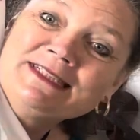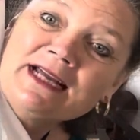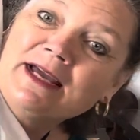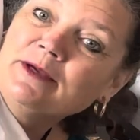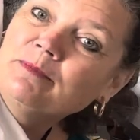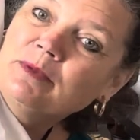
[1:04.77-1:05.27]

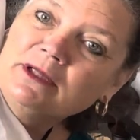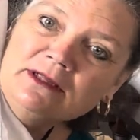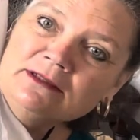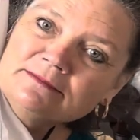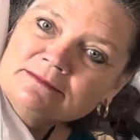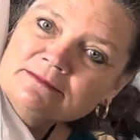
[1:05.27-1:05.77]

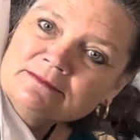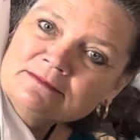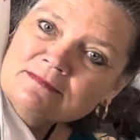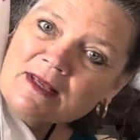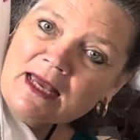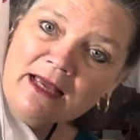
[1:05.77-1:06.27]
table,
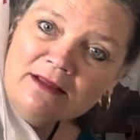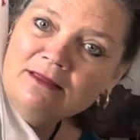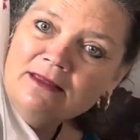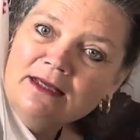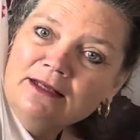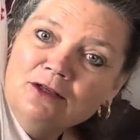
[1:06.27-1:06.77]
and
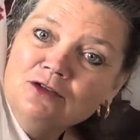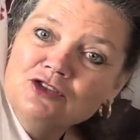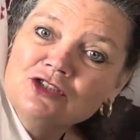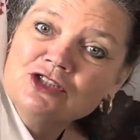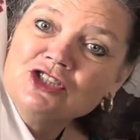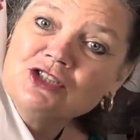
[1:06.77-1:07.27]
then you
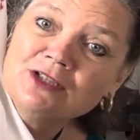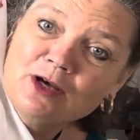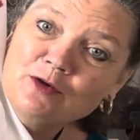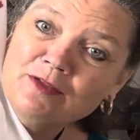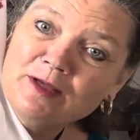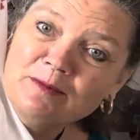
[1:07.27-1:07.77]
just
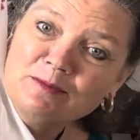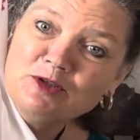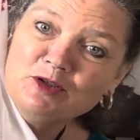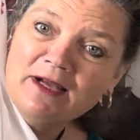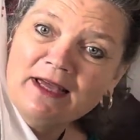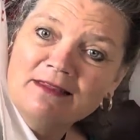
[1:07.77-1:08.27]
sew them
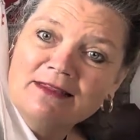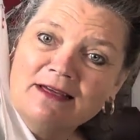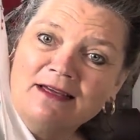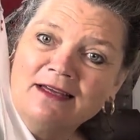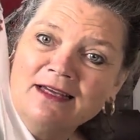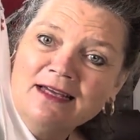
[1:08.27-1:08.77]

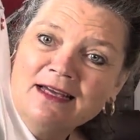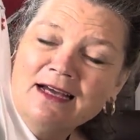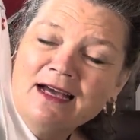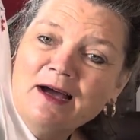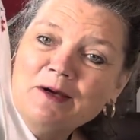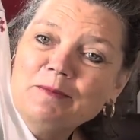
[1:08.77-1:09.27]
together.
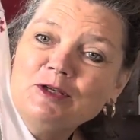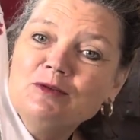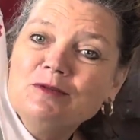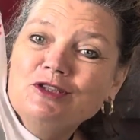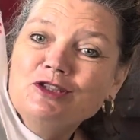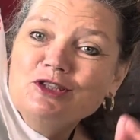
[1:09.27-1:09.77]
I mean, you
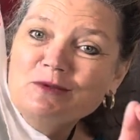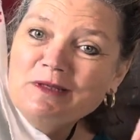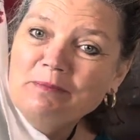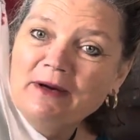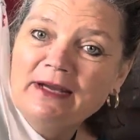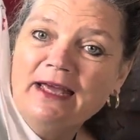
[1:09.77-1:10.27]
can do
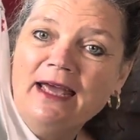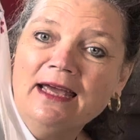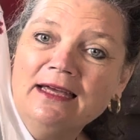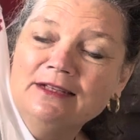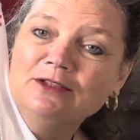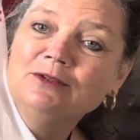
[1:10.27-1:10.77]
it by
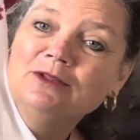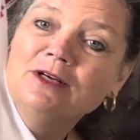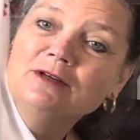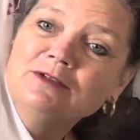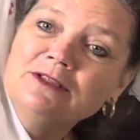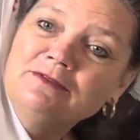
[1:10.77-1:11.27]
hand. You
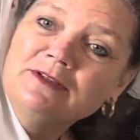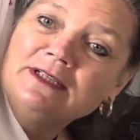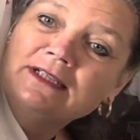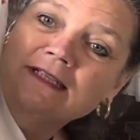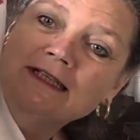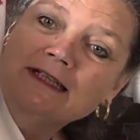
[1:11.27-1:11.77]
don't
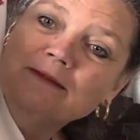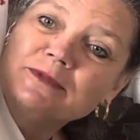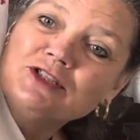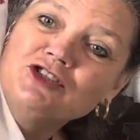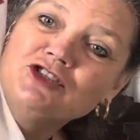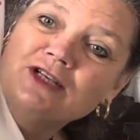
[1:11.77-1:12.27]
even need a
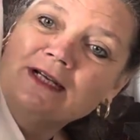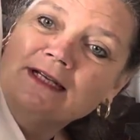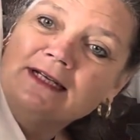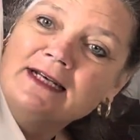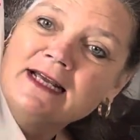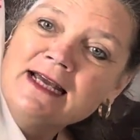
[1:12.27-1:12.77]

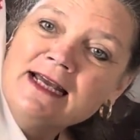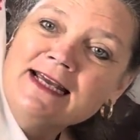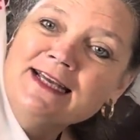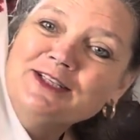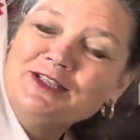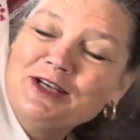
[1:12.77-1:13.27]
machine.
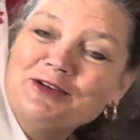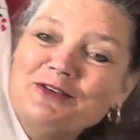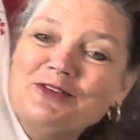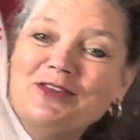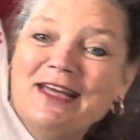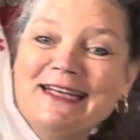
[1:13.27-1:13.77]

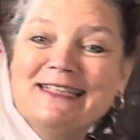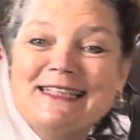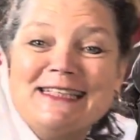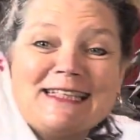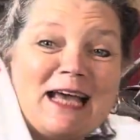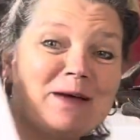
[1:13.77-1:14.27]
So then
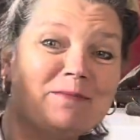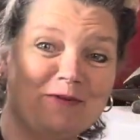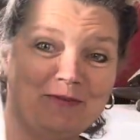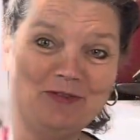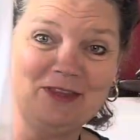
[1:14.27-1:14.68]
some of